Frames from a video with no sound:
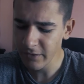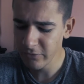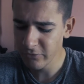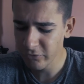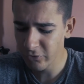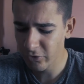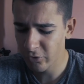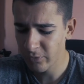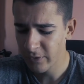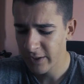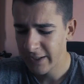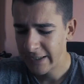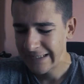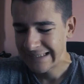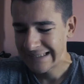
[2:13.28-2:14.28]
so
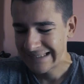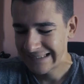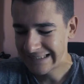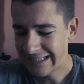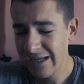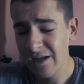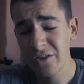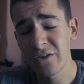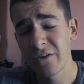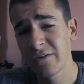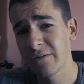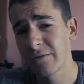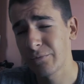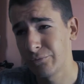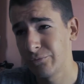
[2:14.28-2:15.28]

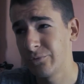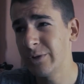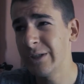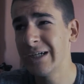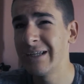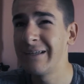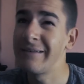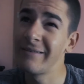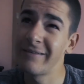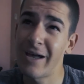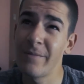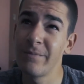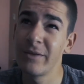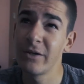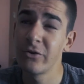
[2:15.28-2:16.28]
not really
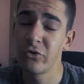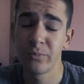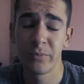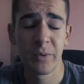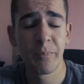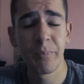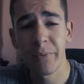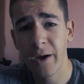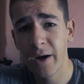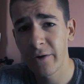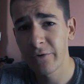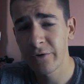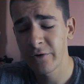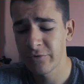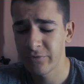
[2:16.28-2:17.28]
something to be
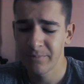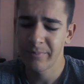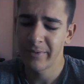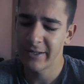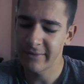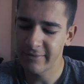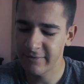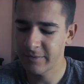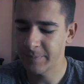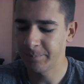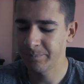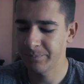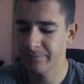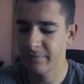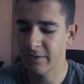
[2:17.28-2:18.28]
proud of, but
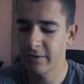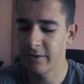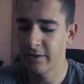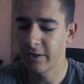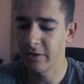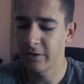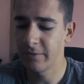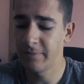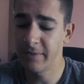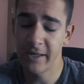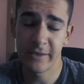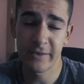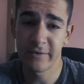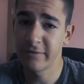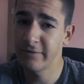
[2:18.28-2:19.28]

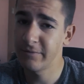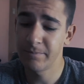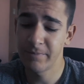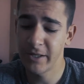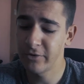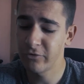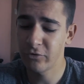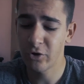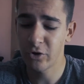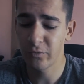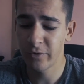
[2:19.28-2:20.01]
that's all.